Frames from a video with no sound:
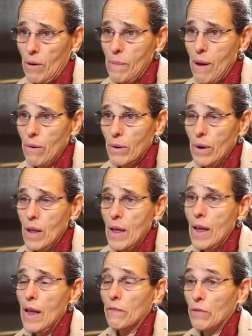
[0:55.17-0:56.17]
about
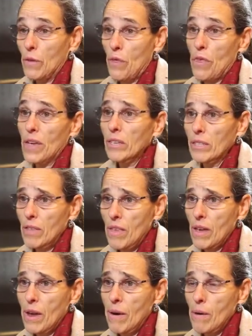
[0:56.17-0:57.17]
and for the things that they
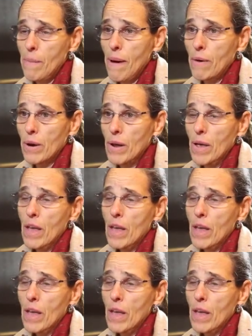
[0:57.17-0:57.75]
care about,